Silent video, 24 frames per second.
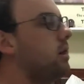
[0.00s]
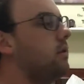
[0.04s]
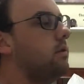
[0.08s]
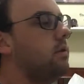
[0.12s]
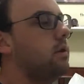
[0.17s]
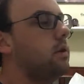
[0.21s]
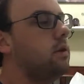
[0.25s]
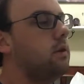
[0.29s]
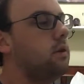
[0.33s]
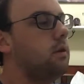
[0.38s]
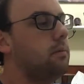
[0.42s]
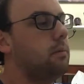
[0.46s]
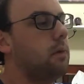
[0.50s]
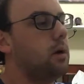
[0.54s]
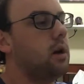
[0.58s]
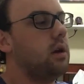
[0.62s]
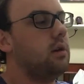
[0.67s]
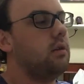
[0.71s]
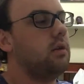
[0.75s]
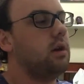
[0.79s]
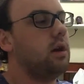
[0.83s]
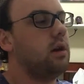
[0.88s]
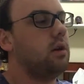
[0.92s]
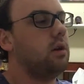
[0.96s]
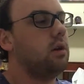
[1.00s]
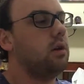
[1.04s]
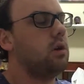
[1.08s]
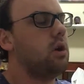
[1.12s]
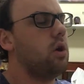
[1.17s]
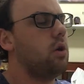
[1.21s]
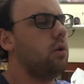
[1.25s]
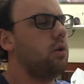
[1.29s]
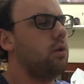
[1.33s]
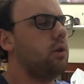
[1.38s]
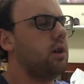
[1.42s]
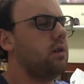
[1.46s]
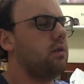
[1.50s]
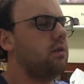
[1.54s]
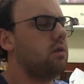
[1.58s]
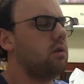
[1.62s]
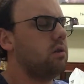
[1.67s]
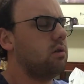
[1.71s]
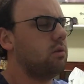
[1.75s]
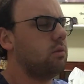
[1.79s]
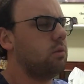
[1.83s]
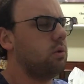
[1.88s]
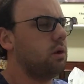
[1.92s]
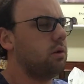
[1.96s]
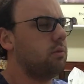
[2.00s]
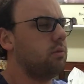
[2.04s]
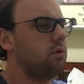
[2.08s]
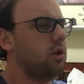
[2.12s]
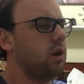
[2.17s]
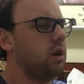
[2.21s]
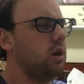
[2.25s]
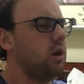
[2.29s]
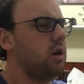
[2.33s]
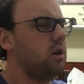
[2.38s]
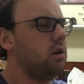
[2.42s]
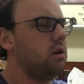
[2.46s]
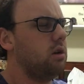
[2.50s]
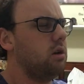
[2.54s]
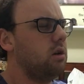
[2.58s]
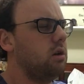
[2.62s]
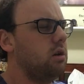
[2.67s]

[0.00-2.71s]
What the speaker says: Elephants by Sarah... No, that's not what I'm reading.